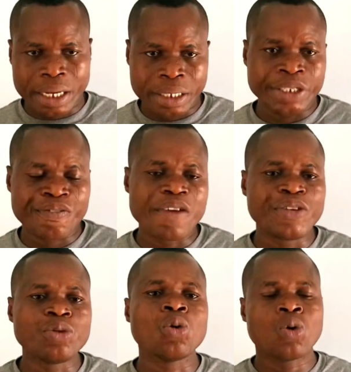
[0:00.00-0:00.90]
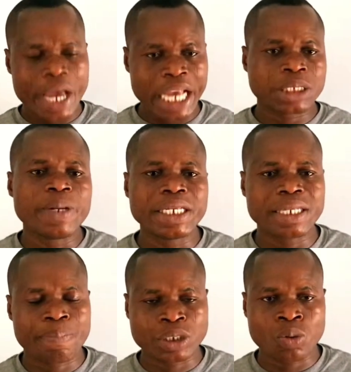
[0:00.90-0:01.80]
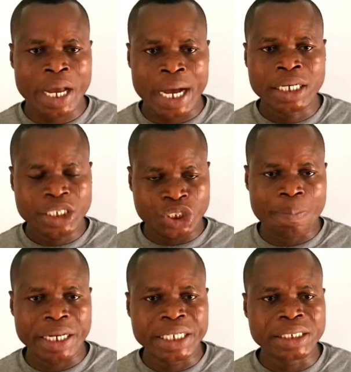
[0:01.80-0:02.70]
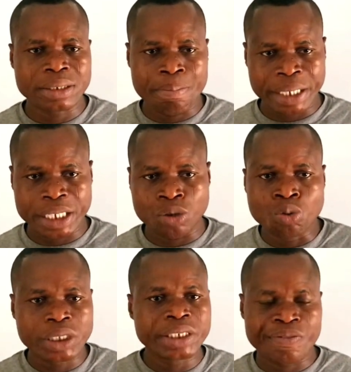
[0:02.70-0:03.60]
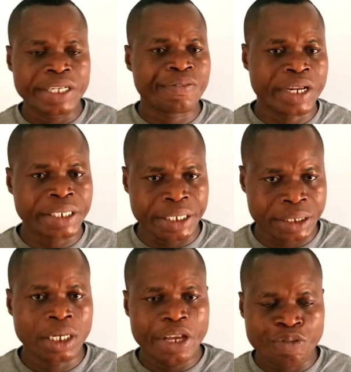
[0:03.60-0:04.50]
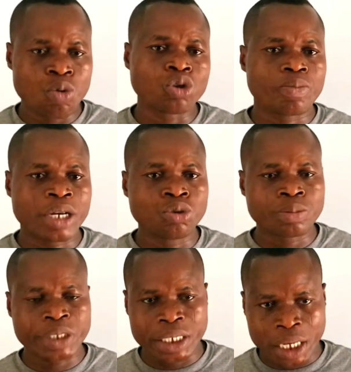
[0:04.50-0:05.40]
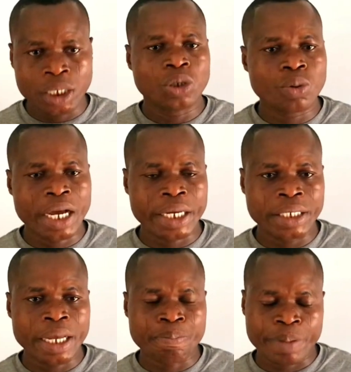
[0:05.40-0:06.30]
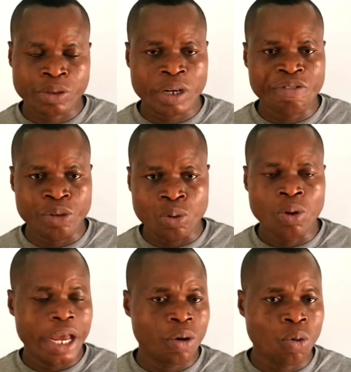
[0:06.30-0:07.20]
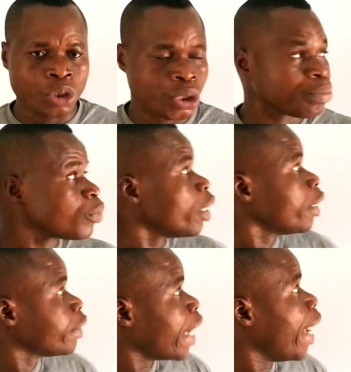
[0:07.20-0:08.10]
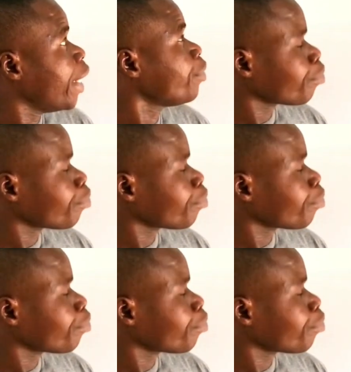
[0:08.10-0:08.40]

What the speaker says: different video explaining that particular Japanese method using different digits. If you go to my YouTube channel, you can get that particular video and watch. Then